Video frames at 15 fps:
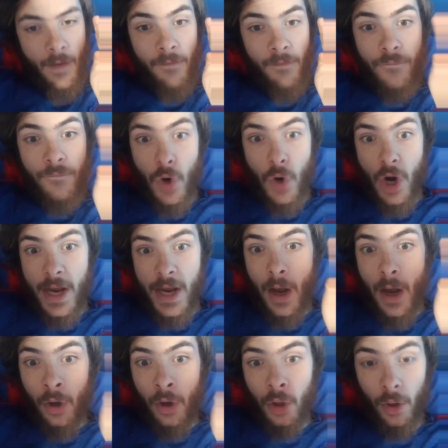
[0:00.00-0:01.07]
3
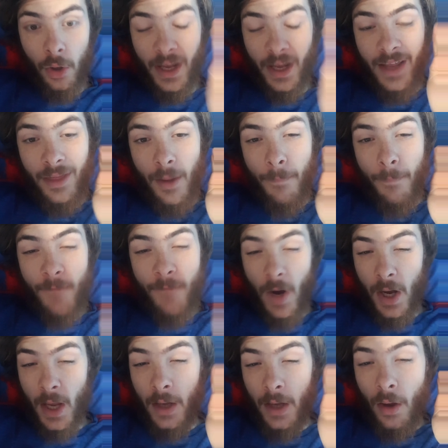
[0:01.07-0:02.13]
o'clock in the
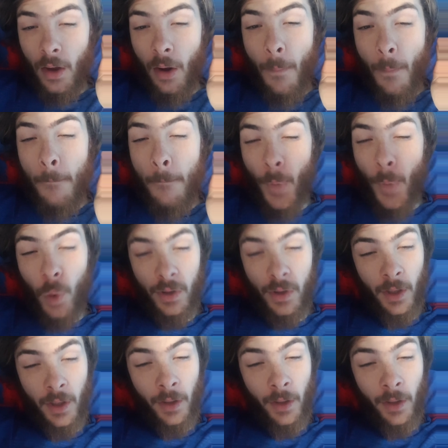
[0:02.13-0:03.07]
fucking morning.